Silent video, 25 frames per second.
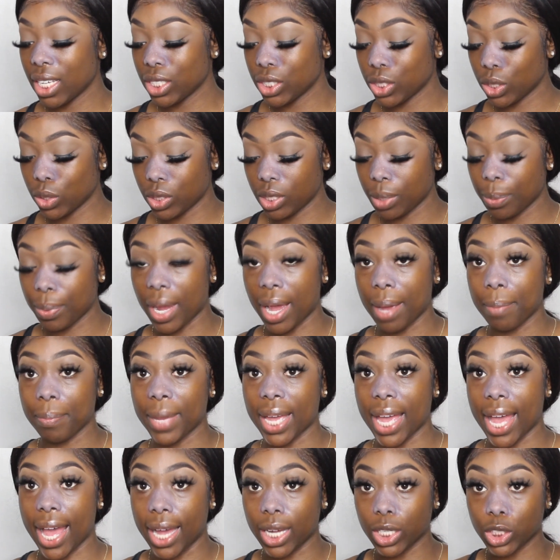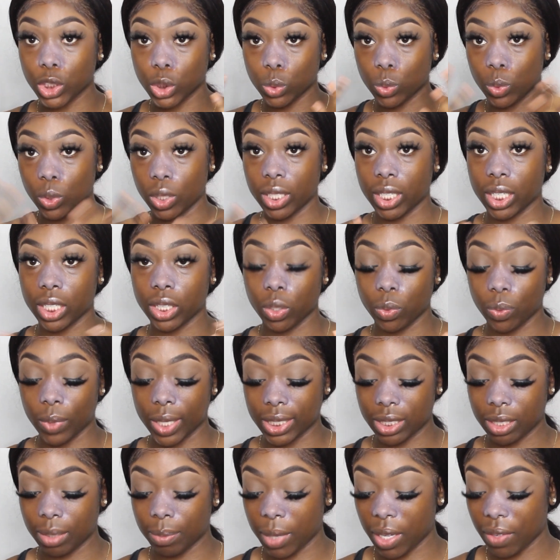So to prime my actual, like the
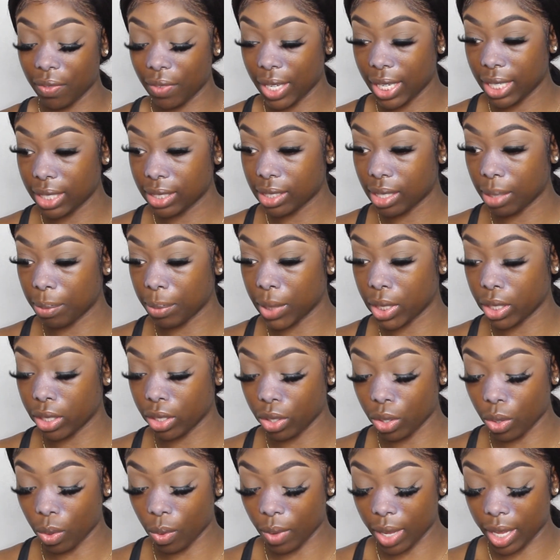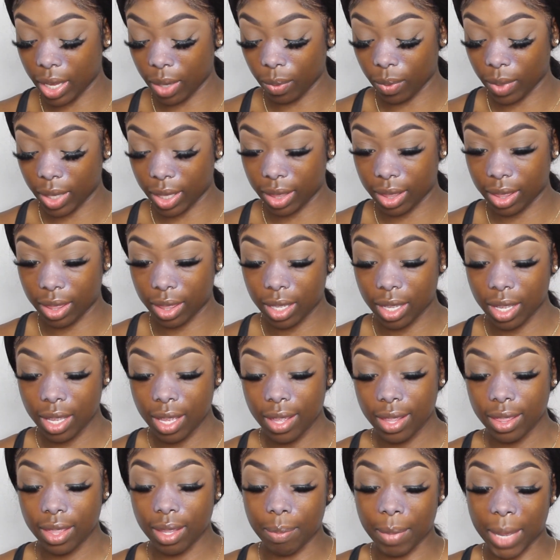rest of my face, I'm gonna go in with
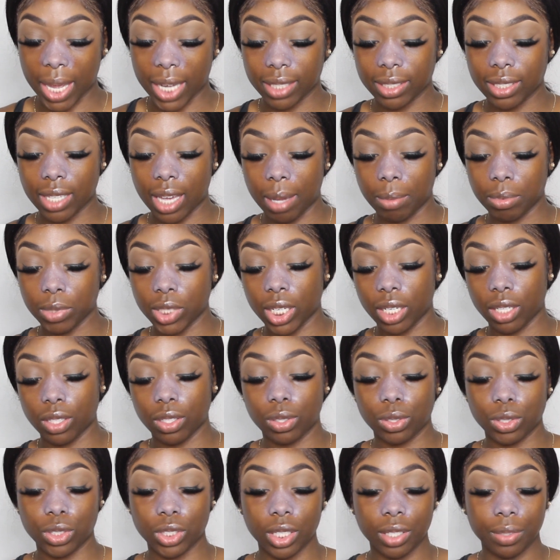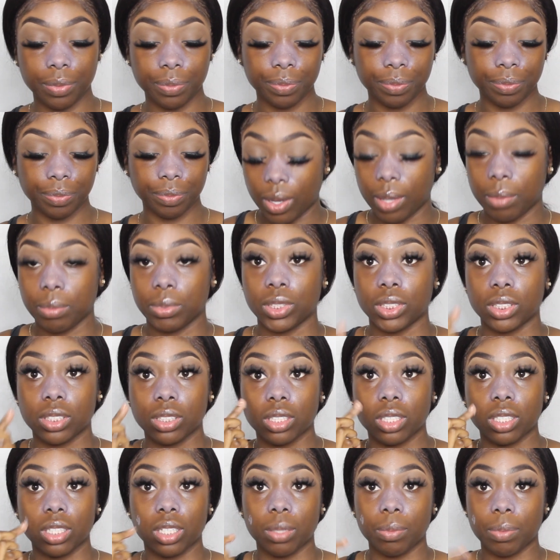MAC Time Check lotion. So I'm
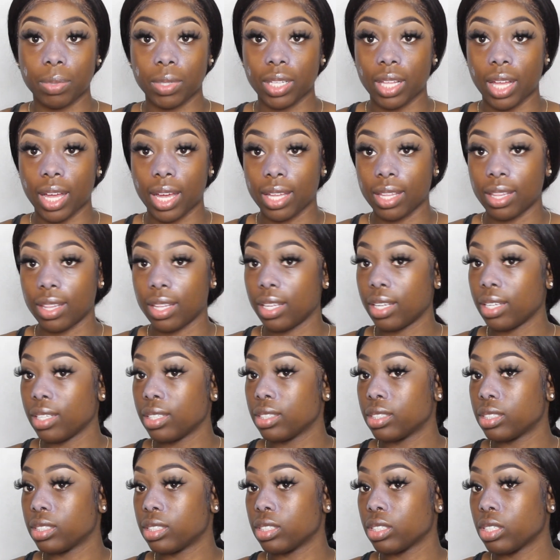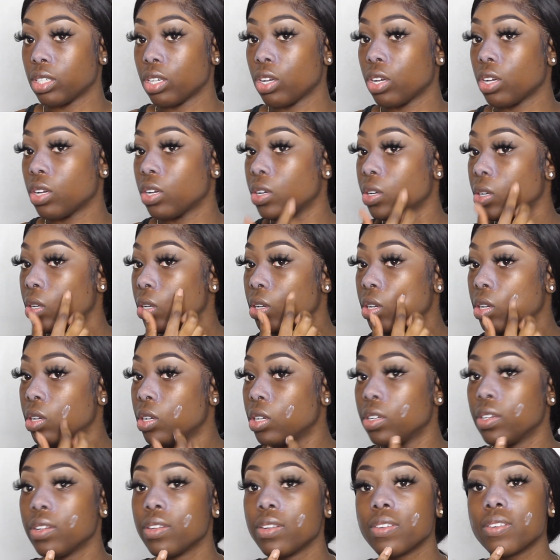just gonna apply this
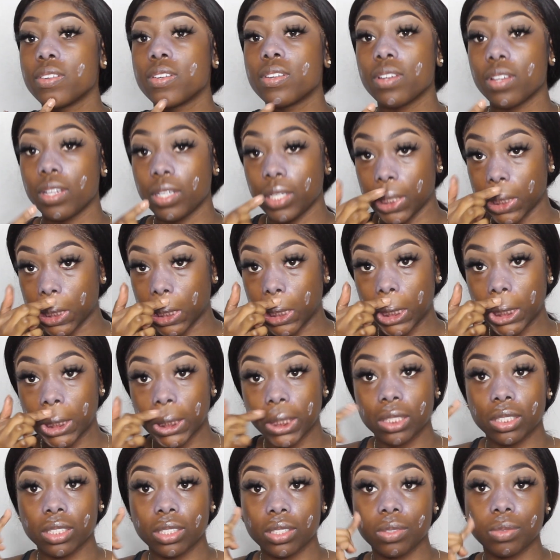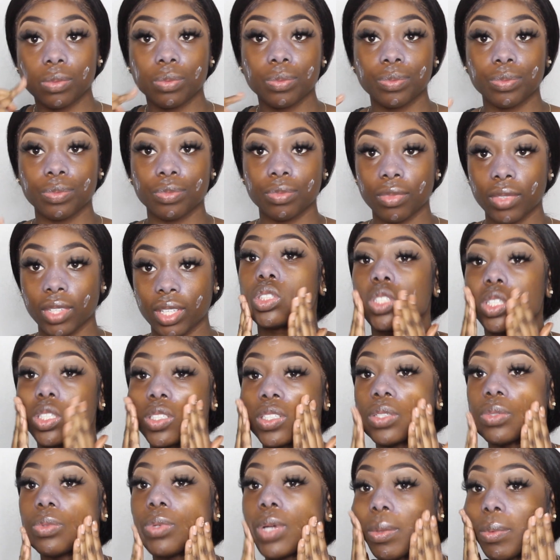in dots. Just
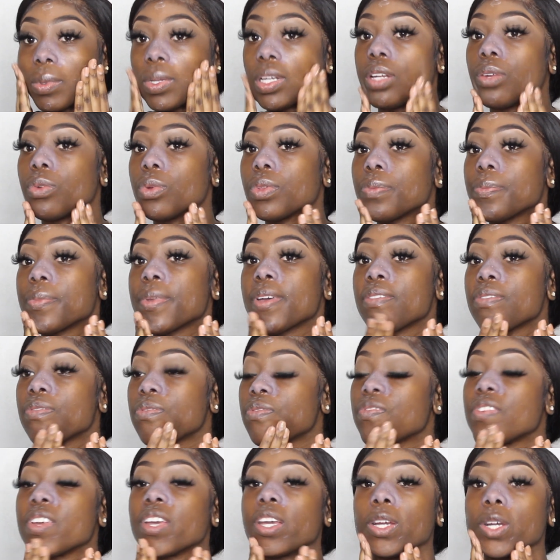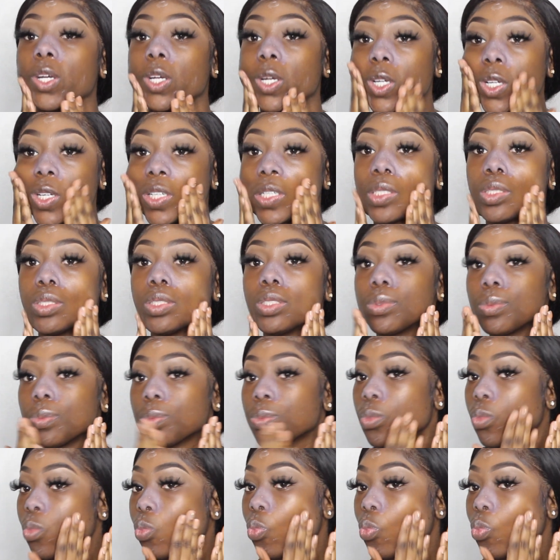gonna rub it in with my fingers.